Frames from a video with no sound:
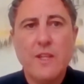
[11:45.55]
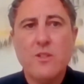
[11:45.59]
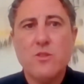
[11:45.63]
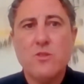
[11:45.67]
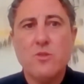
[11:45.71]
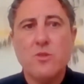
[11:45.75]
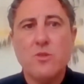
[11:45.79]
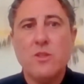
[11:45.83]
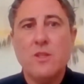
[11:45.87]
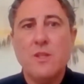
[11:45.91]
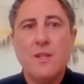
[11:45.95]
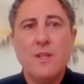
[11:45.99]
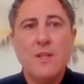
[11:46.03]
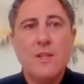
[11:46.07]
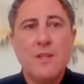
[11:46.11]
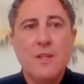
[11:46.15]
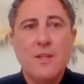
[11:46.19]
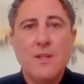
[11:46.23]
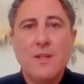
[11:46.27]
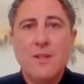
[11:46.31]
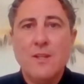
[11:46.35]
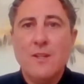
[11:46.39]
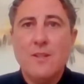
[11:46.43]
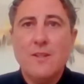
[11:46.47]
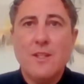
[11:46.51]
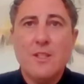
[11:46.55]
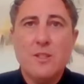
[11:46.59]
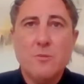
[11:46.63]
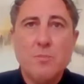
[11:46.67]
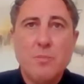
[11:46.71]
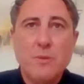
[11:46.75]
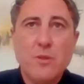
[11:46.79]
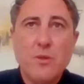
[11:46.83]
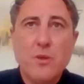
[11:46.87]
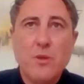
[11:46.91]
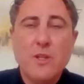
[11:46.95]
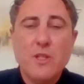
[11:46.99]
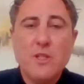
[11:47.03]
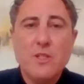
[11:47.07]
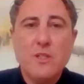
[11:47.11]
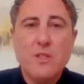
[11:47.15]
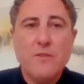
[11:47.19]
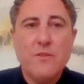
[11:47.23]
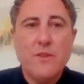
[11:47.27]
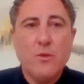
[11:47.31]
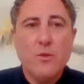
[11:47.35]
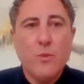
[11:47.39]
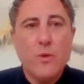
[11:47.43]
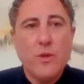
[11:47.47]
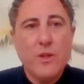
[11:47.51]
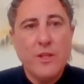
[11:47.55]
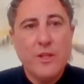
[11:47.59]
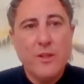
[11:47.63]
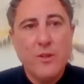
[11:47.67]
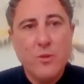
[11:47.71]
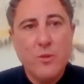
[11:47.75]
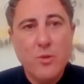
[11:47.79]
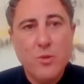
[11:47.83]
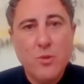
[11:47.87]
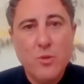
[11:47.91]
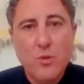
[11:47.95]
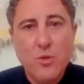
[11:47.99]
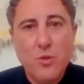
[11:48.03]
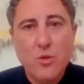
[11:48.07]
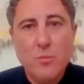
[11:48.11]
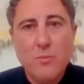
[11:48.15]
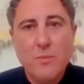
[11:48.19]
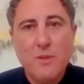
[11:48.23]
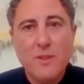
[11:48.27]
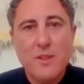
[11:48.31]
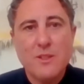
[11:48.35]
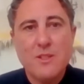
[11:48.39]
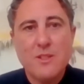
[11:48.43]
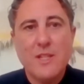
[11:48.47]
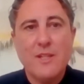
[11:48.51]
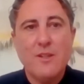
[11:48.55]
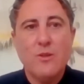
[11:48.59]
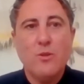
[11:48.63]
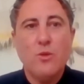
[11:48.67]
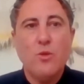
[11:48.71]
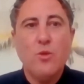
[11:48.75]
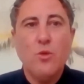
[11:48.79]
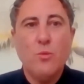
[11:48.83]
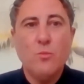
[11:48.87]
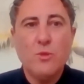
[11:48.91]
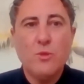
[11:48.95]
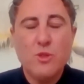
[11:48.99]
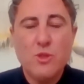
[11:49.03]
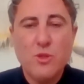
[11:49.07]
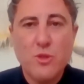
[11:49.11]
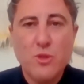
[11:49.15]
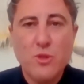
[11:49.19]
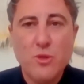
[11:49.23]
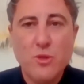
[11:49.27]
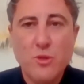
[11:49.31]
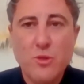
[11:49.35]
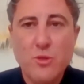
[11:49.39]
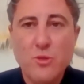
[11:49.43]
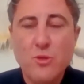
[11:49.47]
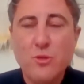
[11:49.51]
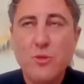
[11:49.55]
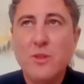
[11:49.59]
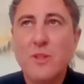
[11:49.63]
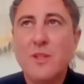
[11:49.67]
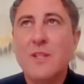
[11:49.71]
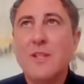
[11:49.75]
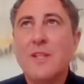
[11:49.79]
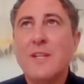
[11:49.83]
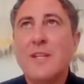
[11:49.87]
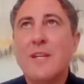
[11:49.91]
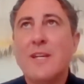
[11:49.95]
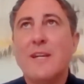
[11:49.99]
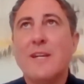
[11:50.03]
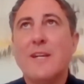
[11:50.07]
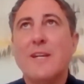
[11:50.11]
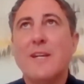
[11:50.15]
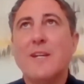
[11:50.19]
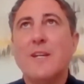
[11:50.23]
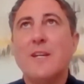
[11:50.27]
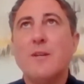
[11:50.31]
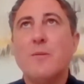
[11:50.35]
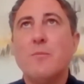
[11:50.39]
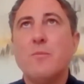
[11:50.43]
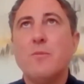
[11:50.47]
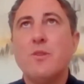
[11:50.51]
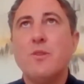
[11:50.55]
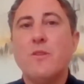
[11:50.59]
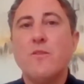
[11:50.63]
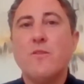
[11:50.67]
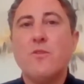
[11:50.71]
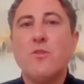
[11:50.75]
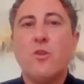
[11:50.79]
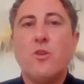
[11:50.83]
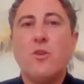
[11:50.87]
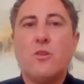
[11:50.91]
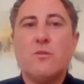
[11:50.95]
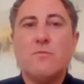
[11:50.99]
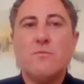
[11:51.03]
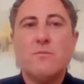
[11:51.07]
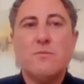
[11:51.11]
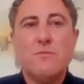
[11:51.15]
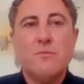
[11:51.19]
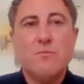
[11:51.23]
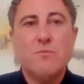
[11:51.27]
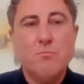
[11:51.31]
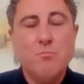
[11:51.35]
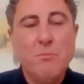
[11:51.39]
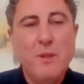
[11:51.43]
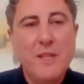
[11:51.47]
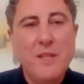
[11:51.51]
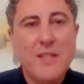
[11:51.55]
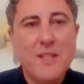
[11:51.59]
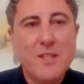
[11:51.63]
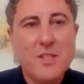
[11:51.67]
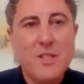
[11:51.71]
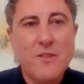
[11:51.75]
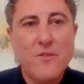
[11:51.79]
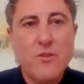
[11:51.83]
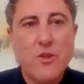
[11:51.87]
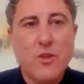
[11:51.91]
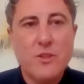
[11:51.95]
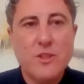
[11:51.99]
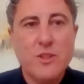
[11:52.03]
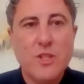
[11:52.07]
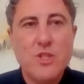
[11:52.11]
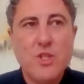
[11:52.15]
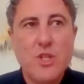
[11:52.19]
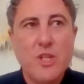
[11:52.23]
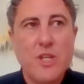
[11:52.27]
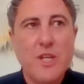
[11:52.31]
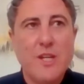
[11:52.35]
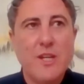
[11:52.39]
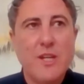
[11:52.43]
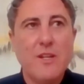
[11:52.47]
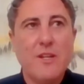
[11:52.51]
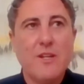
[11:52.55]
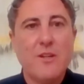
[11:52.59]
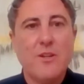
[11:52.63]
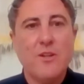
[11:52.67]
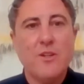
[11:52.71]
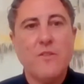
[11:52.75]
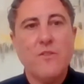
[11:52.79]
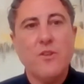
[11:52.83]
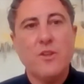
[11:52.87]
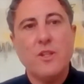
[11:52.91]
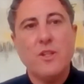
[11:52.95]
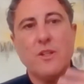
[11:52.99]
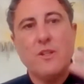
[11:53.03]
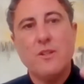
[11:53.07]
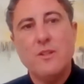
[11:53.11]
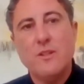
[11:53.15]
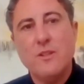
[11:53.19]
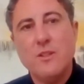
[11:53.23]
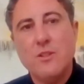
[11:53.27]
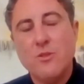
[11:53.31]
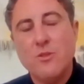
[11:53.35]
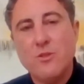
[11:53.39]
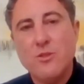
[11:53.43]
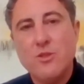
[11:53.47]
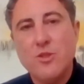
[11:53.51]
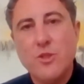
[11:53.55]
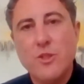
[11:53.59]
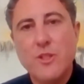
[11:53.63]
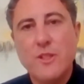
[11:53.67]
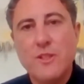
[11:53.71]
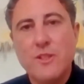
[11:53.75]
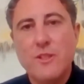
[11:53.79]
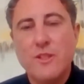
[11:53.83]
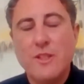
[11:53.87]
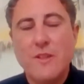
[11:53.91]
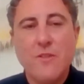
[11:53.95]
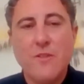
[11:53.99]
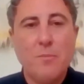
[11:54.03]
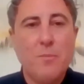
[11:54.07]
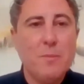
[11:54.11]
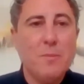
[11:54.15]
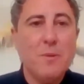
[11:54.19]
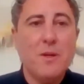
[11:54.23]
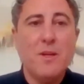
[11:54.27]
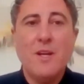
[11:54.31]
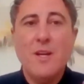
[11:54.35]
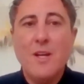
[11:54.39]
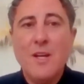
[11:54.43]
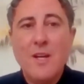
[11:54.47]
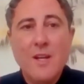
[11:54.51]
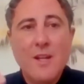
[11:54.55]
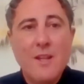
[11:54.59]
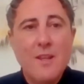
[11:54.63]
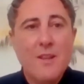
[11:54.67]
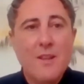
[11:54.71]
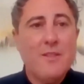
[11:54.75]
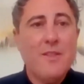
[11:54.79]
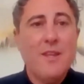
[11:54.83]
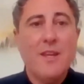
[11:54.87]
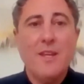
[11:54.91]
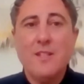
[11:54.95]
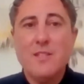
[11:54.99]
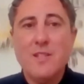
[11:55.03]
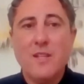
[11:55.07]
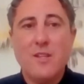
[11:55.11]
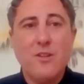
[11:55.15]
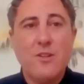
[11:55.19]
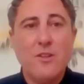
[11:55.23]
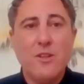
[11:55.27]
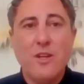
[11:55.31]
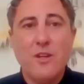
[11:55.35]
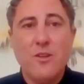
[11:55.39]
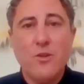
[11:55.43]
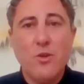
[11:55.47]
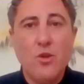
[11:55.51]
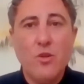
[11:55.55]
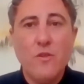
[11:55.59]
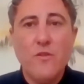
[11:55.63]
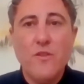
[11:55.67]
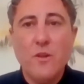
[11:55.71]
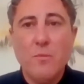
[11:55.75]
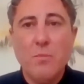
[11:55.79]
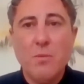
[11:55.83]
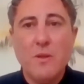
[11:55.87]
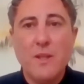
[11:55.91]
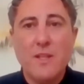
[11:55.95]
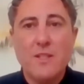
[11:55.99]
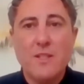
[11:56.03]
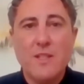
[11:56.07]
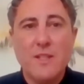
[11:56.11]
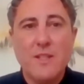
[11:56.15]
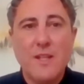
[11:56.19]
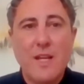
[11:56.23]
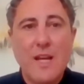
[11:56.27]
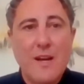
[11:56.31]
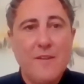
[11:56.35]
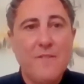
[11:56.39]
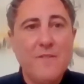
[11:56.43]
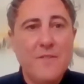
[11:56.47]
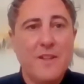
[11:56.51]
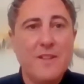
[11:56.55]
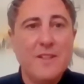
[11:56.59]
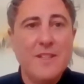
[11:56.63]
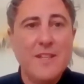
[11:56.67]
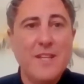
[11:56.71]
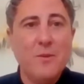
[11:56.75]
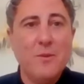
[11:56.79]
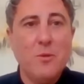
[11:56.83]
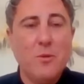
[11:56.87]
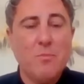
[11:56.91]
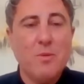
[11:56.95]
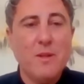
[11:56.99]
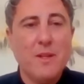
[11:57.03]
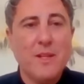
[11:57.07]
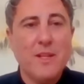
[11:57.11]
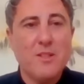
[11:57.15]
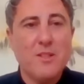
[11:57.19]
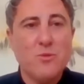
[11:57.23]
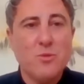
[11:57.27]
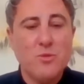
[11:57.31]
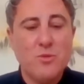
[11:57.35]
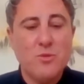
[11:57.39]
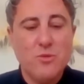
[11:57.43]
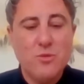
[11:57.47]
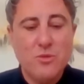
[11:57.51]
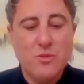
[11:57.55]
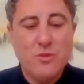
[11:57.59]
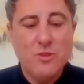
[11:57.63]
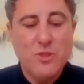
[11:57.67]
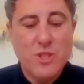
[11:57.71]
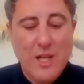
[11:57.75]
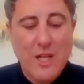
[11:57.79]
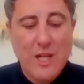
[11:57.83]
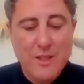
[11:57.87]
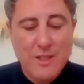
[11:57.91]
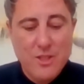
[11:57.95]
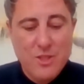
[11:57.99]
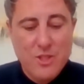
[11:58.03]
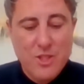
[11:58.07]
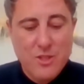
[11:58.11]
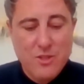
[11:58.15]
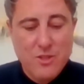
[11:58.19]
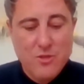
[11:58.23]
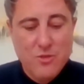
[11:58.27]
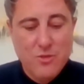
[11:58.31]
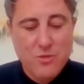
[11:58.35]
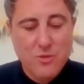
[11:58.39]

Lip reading: So let's be honest, if you're working at home, you're trying to homeschool, you've got meetings you've got to chair, or you've got to tune into different people, things are all over the place, and every day will bring its own challenges.